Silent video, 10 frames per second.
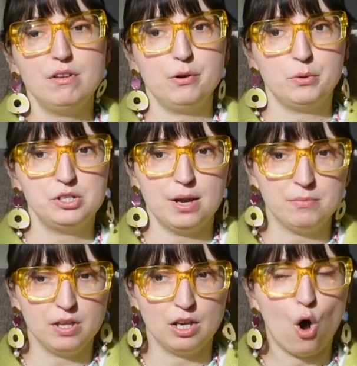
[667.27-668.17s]
there was
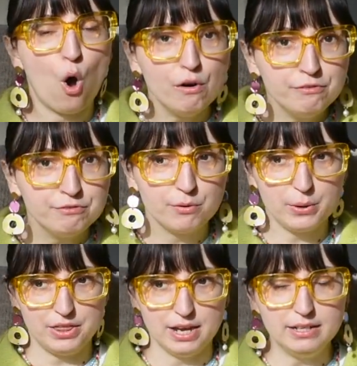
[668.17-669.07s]
something off
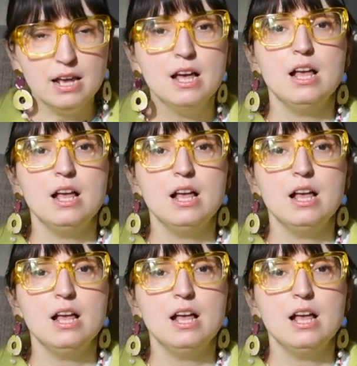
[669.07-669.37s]
with it.